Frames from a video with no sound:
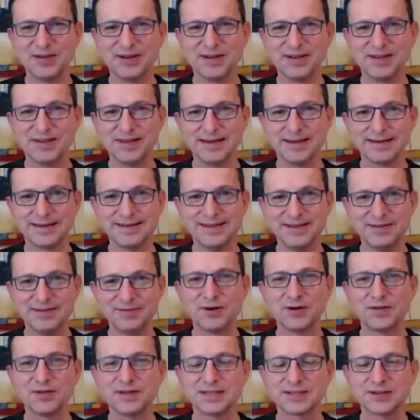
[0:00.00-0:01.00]
you've
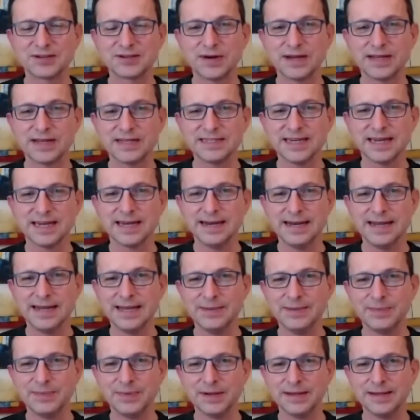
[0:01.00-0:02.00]
got this great
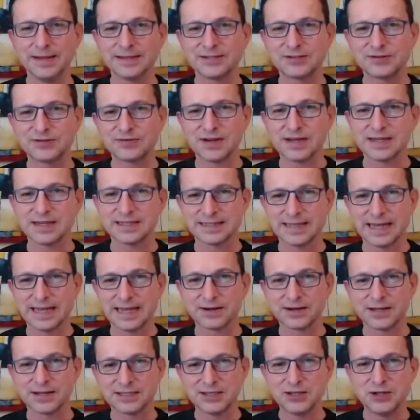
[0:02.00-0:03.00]
technique, but you're stressed
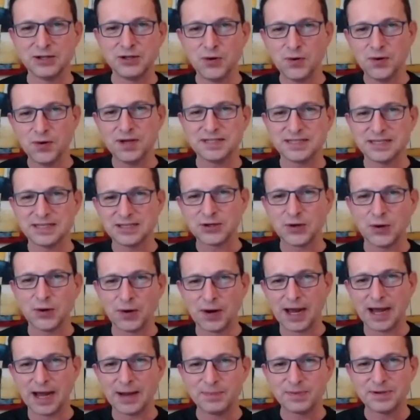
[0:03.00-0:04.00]
out because the noise has gone
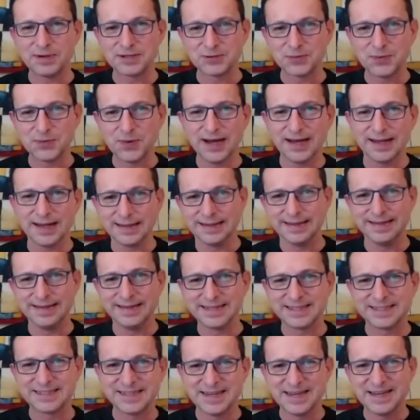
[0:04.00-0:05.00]
up as well. And
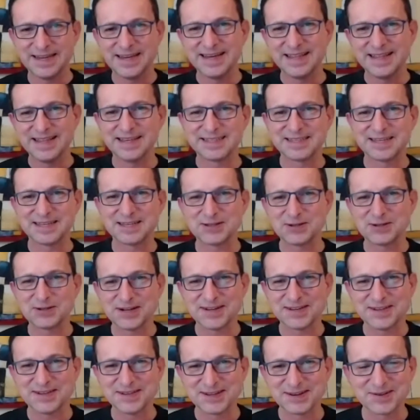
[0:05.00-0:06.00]
there's a sort
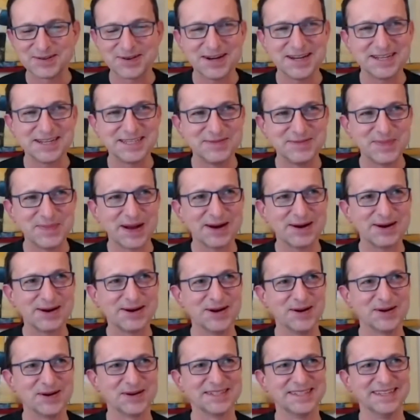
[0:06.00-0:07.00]
of crazy
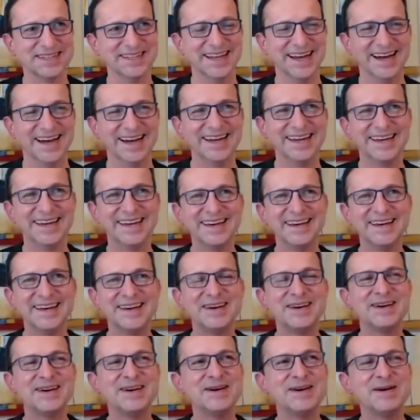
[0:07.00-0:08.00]
paradox in that.
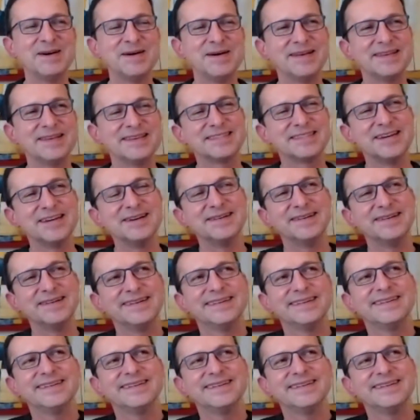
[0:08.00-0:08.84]
So